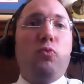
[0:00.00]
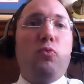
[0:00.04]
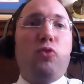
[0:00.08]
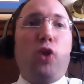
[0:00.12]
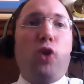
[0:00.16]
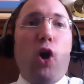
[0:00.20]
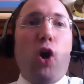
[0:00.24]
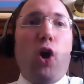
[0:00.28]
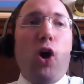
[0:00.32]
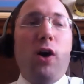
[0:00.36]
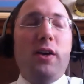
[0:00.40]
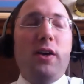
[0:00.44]

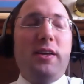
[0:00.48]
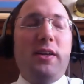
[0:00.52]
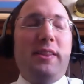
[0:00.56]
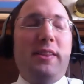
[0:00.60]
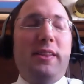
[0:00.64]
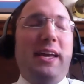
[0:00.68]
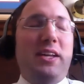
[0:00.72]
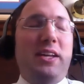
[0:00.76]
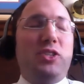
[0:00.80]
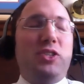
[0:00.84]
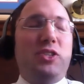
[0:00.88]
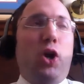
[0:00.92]

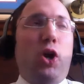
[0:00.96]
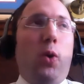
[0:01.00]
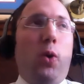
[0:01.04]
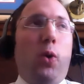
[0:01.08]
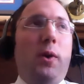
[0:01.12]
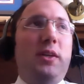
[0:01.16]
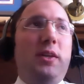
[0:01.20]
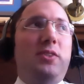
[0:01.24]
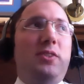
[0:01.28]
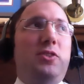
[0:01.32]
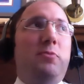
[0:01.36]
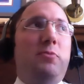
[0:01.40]
that is
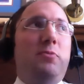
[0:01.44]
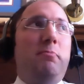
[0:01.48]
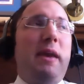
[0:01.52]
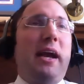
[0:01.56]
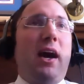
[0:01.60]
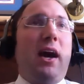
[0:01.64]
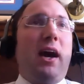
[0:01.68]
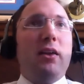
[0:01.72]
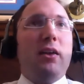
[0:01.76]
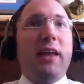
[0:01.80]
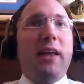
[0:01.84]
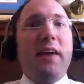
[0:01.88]
going to
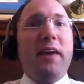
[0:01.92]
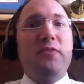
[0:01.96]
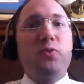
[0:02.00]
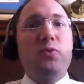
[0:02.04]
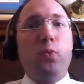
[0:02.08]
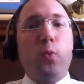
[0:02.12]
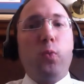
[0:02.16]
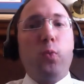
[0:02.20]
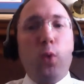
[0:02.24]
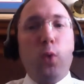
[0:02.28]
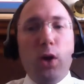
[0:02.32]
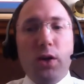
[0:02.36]
make our lives
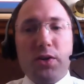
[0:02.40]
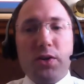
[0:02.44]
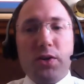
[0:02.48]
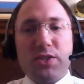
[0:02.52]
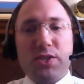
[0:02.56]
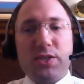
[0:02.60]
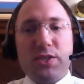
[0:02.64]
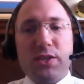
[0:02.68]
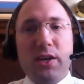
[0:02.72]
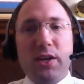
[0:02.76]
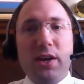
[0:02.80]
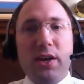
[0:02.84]

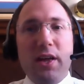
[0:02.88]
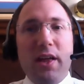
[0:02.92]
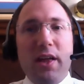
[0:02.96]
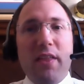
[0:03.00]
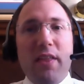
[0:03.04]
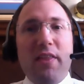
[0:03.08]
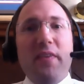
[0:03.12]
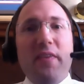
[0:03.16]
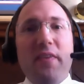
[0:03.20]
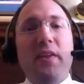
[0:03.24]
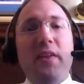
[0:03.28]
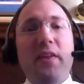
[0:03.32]
worse
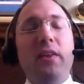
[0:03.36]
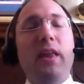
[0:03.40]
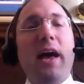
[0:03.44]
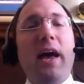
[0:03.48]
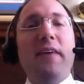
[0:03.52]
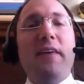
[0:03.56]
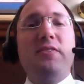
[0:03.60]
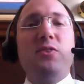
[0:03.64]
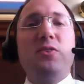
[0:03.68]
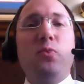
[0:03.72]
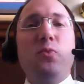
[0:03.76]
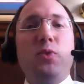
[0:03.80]
than the
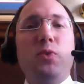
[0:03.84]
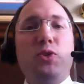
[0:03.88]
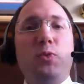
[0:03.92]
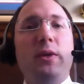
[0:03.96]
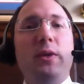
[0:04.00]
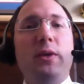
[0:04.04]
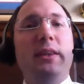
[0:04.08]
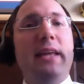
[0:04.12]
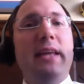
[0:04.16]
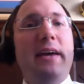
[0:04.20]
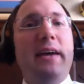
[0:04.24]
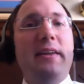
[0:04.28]
lives in which
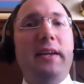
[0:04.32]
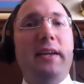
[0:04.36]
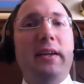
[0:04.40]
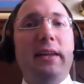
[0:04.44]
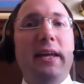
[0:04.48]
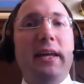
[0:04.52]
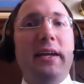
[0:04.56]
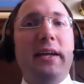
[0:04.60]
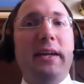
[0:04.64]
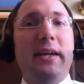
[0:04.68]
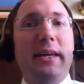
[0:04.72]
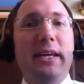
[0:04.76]
we led,
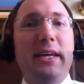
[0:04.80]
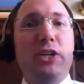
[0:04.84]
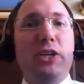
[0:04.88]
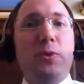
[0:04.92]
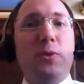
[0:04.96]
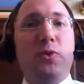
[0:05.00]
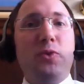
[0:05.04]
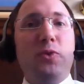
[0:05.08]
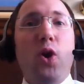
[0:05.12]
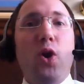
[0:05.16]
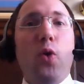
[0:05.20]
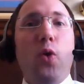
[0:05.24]
led in
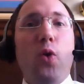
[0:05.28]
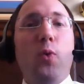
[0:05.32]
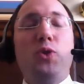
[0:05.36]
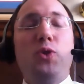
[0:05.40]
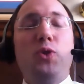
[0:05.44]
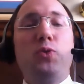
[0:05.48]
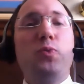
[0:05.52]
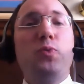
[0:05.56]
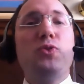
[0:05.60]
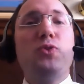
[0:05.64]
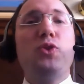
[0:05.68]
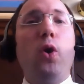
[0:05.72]
Egypt,
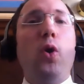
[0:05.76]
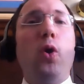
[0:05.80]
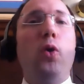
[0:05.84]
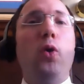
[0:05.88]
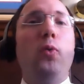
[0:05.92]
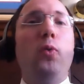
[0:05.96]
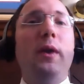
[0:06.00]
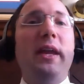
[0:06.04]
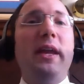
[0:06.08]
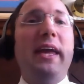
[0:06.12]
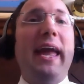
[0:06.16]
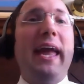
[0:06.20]
which was
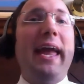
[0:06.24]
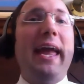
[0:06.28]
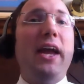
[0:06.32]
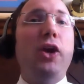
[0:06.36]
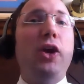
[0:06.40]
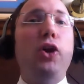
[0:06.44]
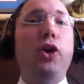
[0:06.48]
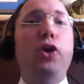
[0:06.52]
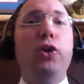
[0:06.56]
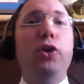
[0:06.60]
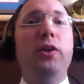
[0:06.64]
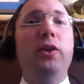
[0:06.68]
already a
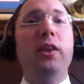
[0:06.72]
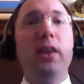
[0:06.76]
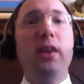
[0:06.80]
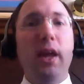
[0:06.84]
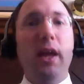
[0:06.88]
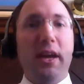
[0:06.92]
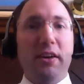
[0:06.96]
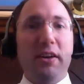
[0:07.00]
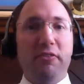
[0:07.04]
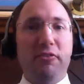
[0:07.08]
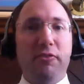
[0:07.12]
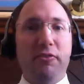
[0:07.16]
good
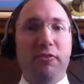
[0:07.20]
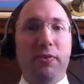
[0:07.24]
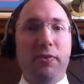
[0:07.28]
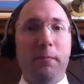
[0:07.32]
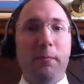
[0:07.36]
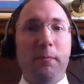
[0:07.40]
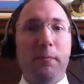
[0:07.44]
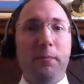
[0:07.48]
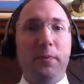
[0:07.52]
life.